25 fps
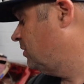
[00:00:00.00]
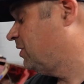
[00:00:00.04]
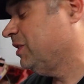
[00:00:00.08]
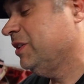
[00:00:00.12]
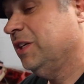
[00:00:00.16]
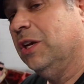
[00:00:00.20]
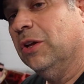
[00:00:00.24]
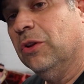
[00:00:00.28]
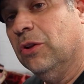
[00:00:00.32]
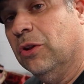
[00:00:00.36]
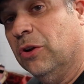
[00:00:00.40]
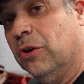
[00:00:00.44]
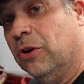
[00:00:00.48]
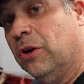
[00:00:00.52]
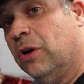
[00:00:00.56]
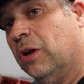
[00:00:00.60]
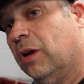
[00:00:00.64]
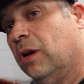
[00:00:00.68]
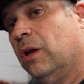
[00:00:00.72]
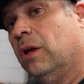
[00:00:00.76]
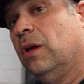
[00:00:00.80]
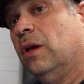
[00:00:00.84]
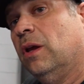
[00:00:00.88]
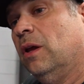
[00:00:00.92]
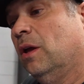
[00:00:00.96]
sealer
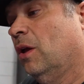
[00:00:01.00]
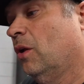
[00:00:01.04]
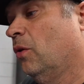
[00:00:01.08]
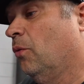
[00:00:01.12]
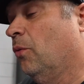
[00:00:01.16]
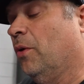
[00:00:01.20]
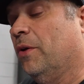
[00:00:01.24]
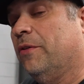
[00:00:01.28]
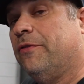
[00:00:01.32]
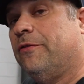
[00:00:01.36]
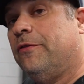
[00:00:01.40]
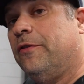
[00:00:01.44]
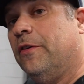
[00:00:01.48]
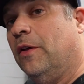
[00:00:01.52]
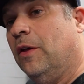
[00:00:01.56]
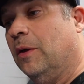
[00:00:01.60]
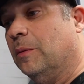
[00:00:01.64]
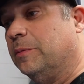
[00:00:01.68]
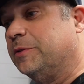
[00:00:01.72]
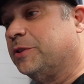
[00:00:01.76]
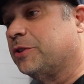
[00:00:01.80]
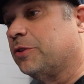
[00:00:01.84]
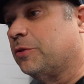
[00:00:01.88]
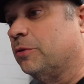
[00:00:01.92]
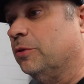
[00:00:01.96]
with
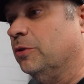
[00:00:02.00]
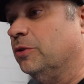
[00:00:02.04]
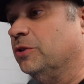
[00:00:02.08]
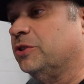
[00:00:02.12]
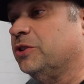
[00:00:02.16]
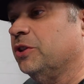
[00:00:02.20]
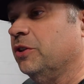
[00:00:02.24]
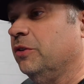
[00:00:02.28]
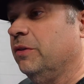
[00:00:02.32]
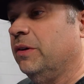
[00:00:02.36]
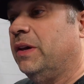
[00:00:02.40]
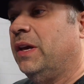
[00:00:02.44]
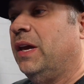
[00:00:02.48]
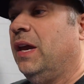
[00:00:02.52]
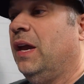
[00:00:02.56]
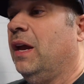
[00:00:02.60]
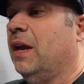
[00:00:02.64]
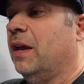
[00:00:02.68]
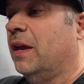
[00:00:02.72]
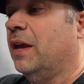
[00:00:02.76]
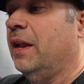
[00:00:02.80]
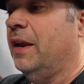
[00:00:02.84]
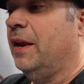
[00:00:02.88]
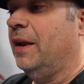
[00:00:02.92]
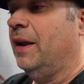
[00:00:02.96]
Phillips screws so you
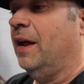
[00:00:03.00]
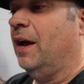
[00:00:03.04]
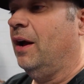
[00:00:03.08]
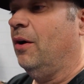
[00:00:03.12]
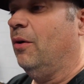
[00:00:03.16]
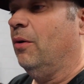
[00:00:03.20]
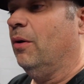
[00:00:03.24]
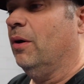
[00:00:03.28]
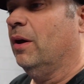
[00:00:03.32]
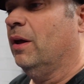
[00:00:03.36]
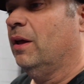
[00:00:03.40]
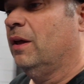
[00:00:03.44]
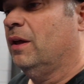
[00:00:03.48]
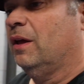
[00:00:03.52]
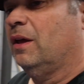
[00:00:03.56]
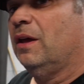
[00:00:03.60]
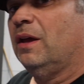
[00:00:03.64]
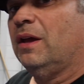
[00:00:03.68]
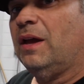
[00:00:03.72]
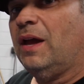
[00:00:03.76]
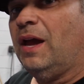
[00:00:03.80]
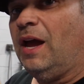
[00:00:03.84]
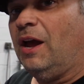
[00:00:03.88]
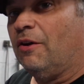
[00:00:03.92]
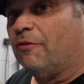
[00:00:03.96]
can't get it out
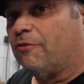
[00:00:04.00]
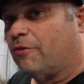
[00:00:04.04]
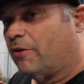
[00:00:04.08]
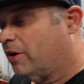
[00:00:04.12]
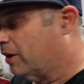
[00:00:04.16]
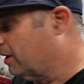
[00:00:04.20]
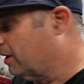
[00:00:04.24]
ever